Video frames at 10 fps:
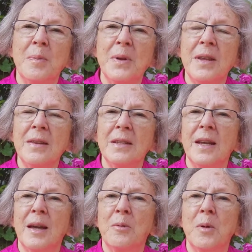But the other
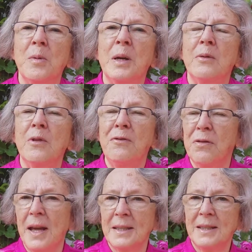day we were
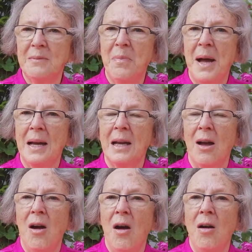reflecting back
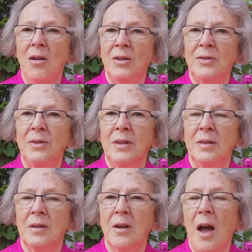on
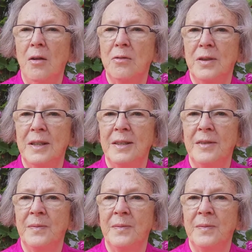COVID,